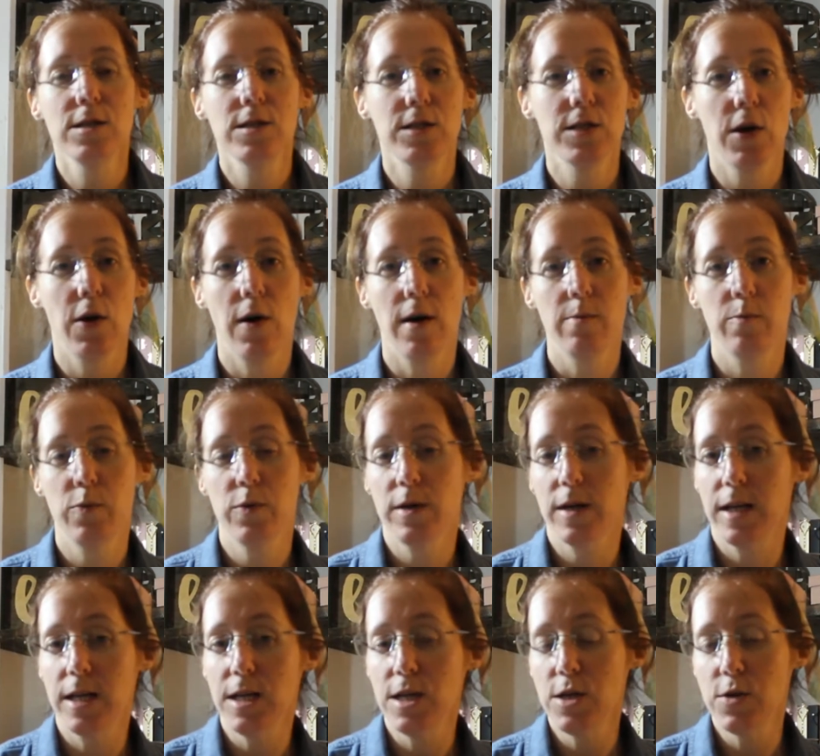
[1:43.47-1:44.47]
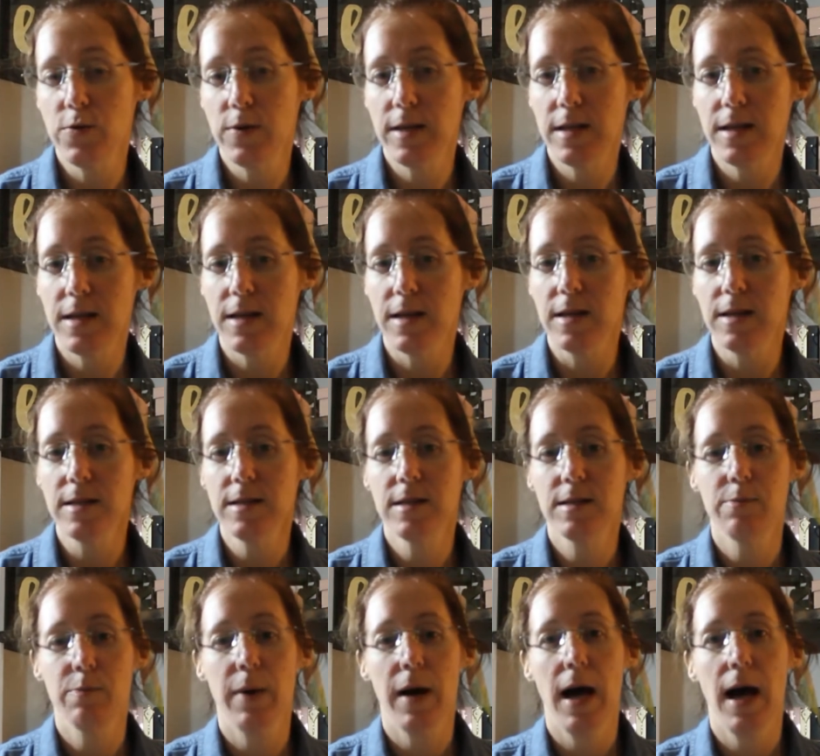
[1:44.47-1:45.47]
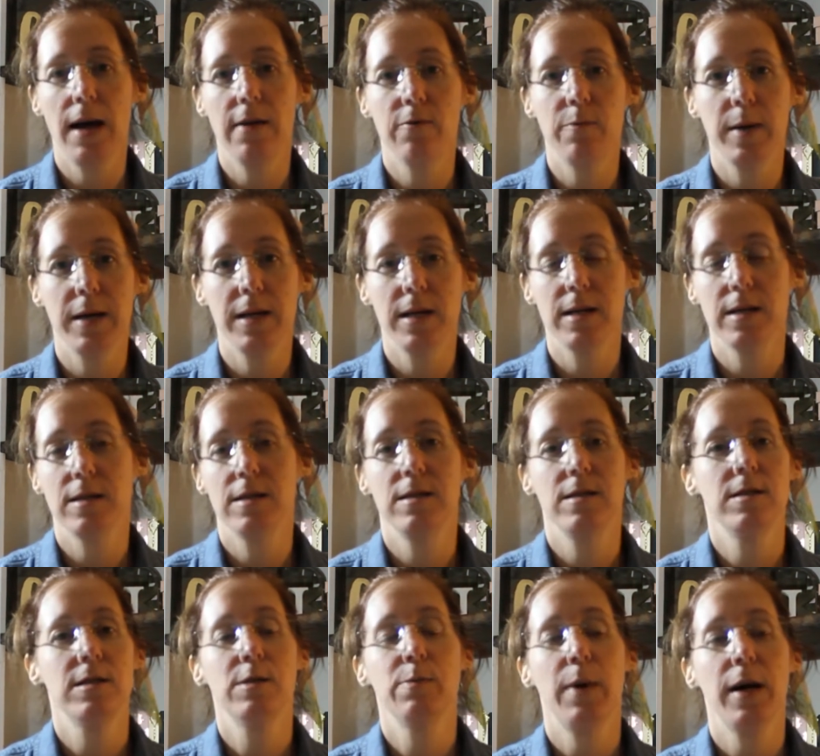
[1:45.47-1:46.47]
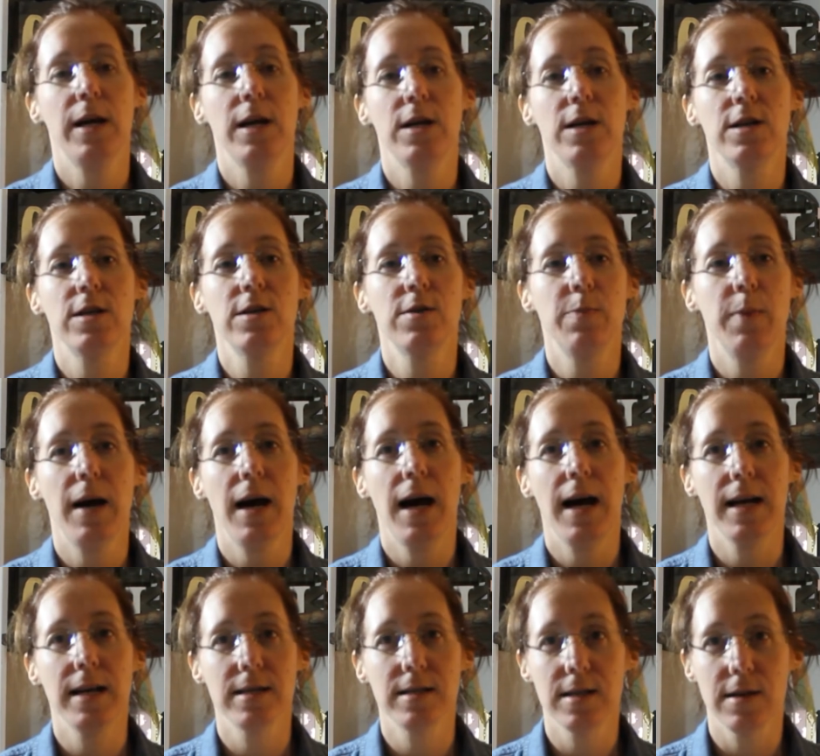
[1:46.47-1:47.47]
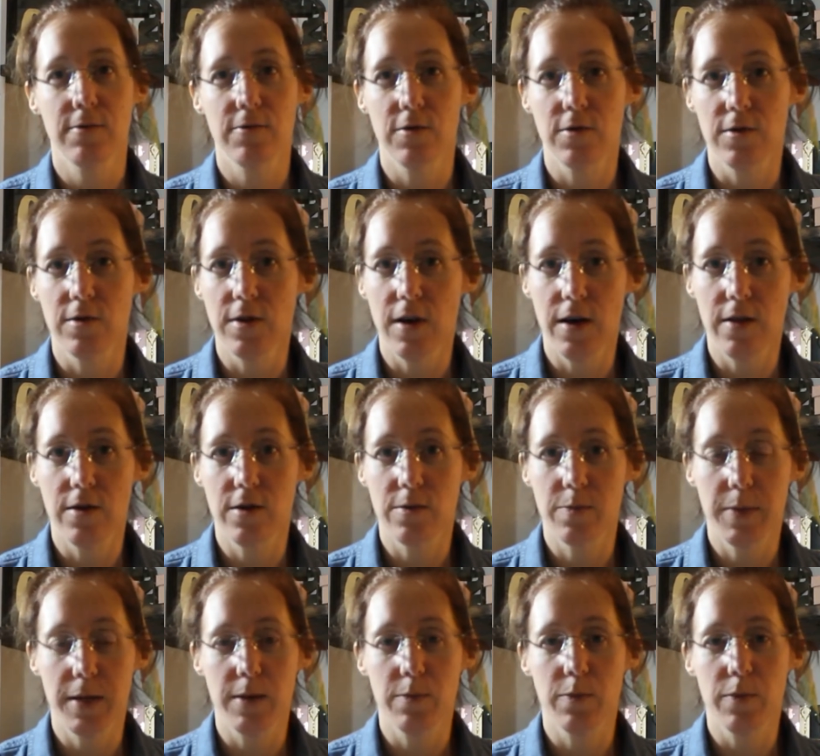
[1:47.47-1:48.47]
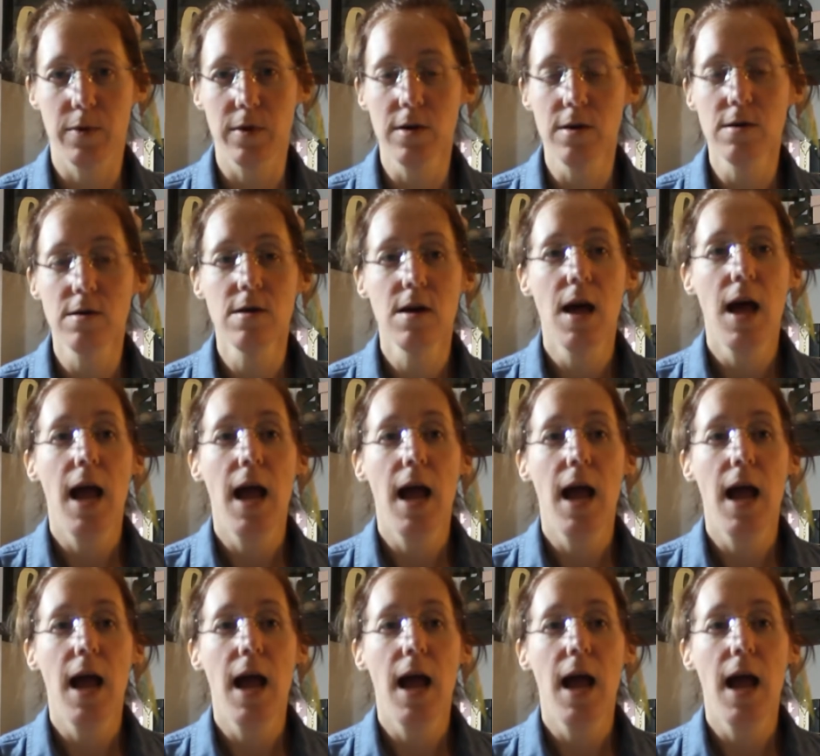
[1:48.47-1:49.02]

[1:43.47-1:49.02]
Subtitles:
so I'm pretty new at this, but I've been inspired by several other people,